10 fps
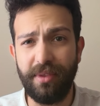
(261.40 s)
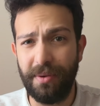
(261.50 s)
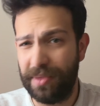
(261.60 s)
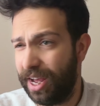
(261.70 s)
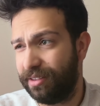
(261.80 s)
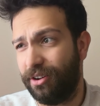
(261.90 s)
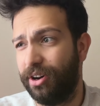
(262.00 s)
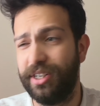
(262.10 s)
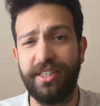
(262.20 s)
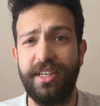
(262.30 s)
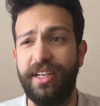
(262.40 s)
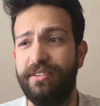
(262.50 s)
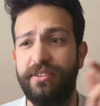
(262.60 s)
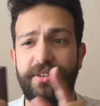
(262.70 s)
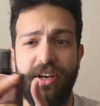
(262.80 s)
that honestly,
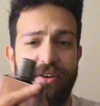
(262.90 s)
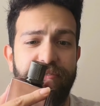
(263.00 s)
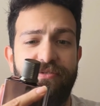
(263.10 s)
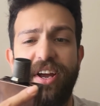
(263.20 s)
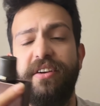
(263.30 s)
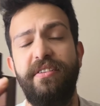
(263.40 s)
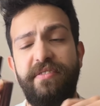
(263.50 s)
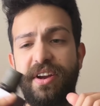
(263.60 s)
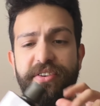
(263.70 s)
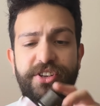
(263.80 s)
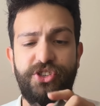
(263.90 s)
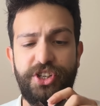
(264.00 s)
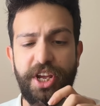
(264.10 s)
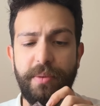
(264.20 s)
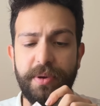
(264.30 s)
they are very, very
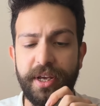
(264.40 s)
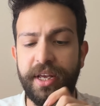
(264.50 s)
cheap.